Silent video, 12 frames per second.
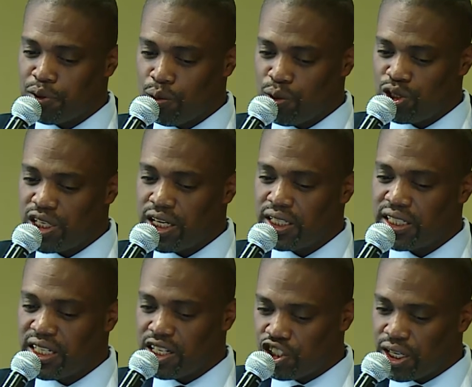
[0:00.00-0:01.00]
promoting
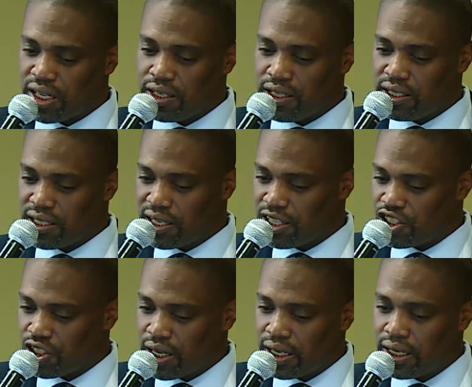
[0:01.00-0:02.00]
the national and
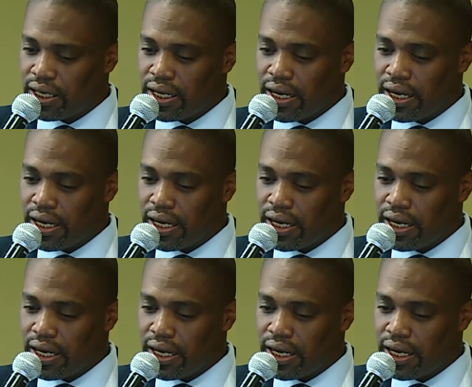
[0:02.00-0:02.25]
international